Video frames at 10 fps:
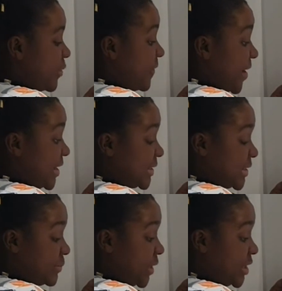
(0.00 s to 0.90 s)
we're finding
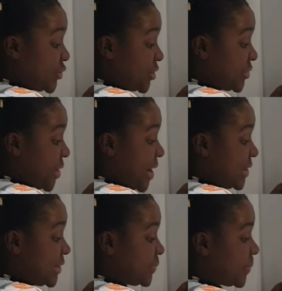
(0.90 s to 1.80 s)
simple interest, right?
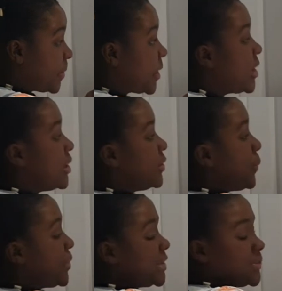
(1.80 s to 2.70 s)
The
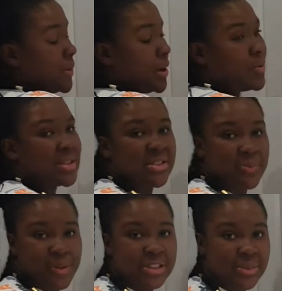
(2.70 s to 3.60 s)
principal, what's the
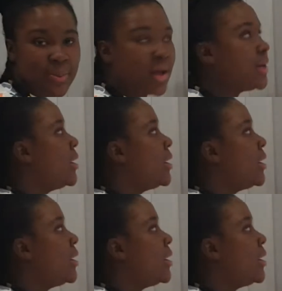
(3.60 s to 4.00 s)
principal?